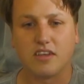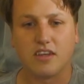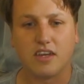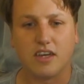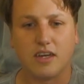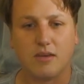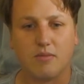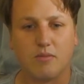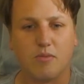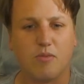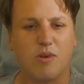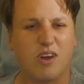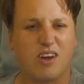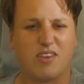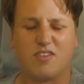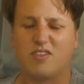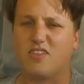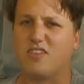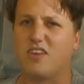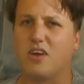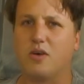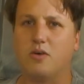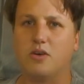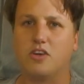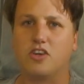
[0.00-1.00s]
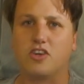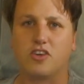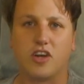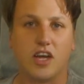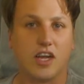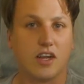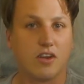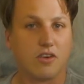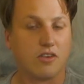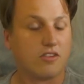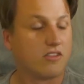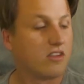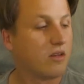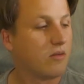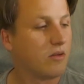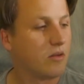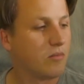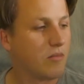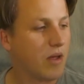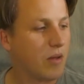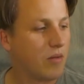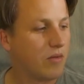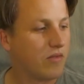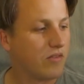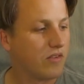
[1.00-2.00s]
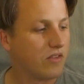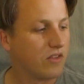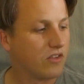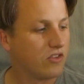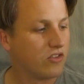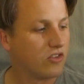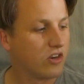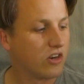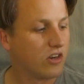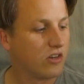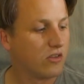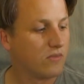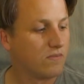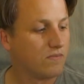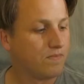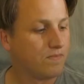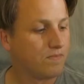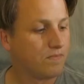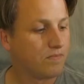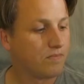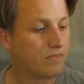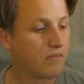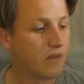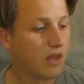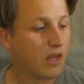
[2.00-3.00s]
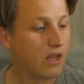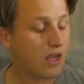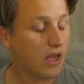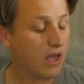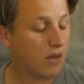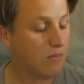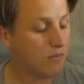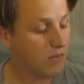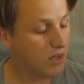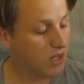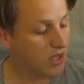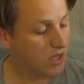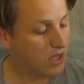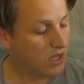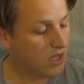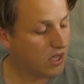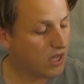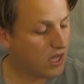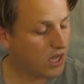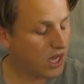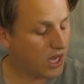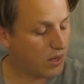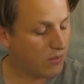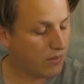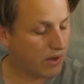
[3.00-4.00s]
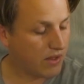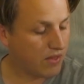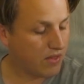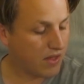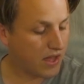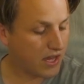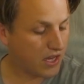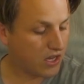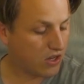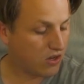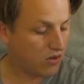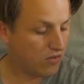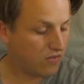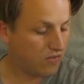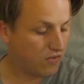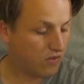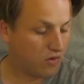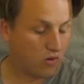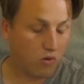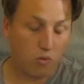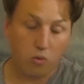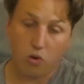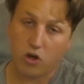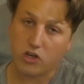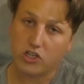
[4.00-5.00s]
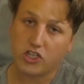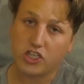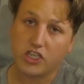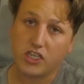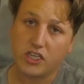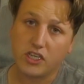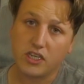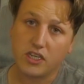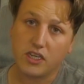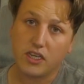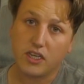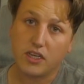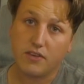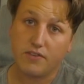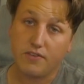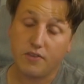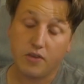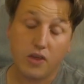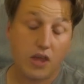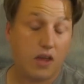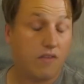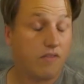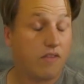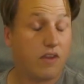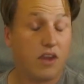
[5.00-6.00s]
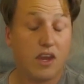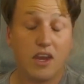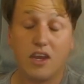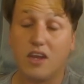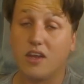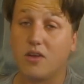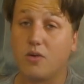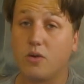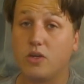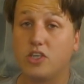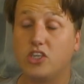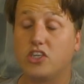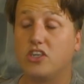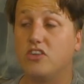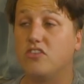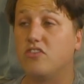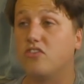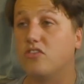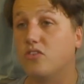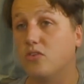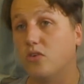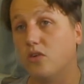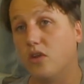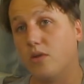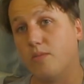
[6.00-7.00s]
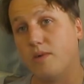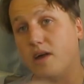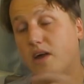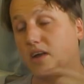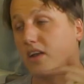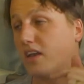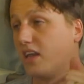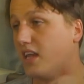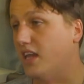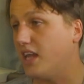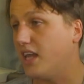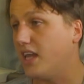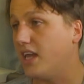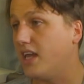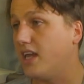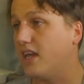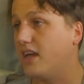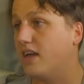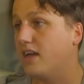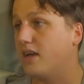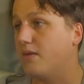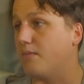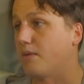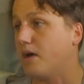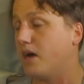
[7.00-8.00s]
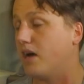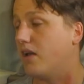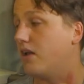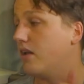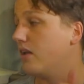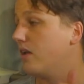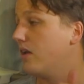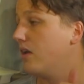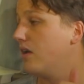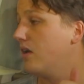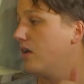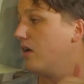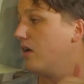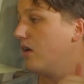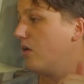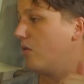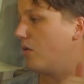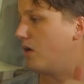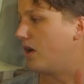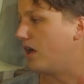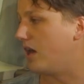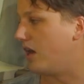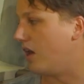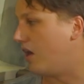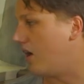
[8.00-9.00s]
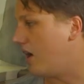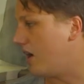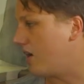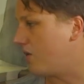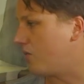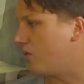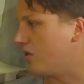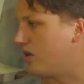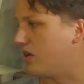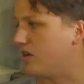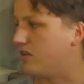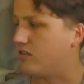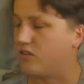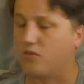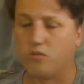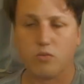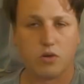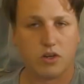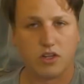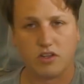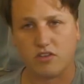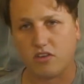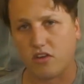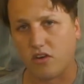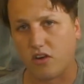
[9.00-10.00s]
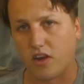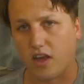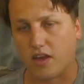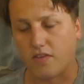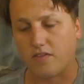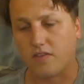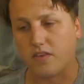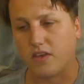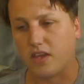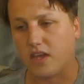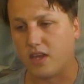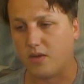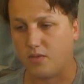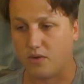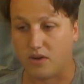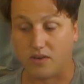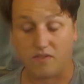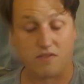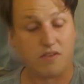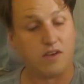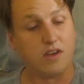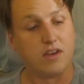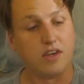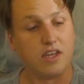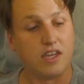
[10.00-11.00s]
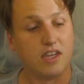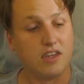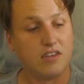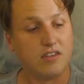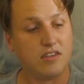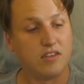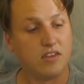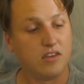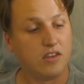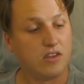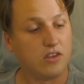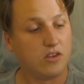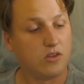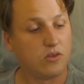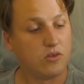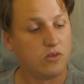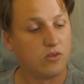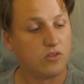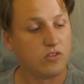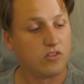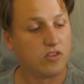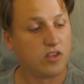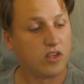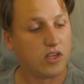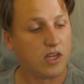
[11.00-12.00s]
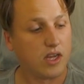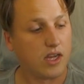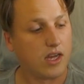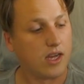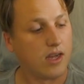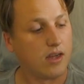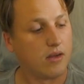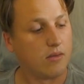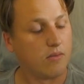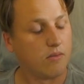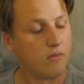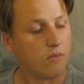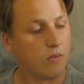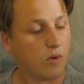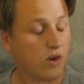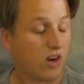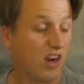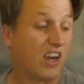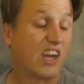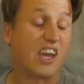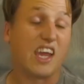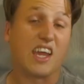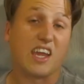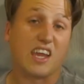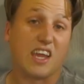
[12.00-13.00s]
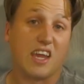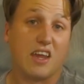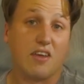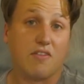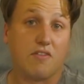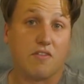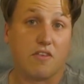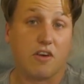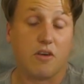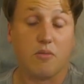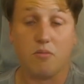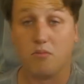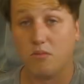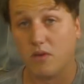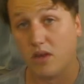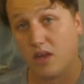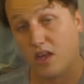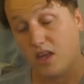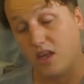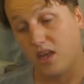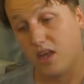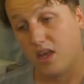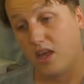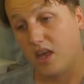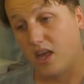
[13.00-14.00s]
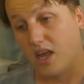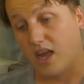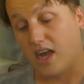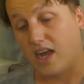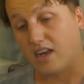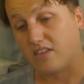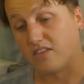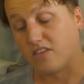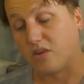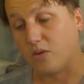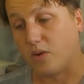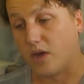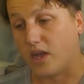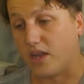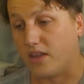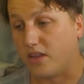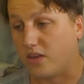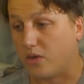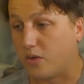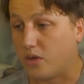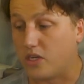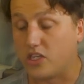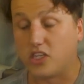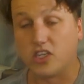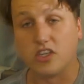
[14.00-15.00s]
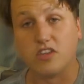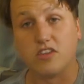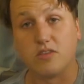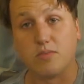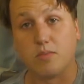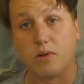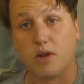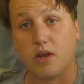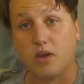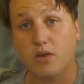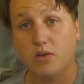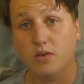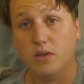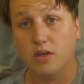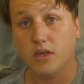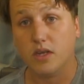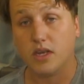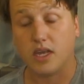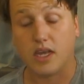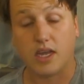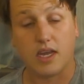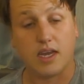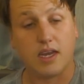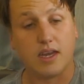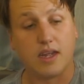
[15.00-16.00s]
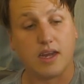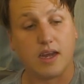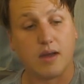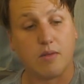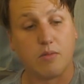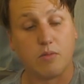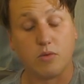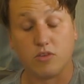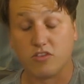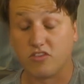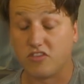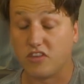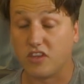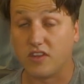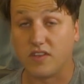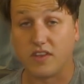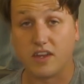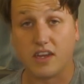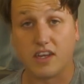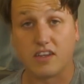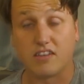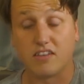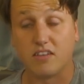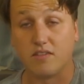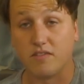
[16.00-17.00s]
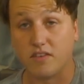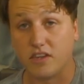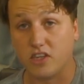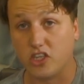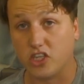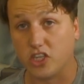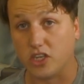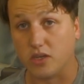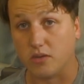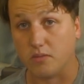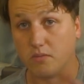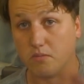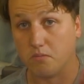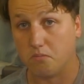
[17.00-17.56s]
Might have to tow a trailer or something maybe for the drone. Anyway, thank you for watching. If you have any questions at all about gear, about what I like, what I don't like for gear, what I find easy to use, where I get gear from, ask away in the questions below, and we'll see you in the next adventure.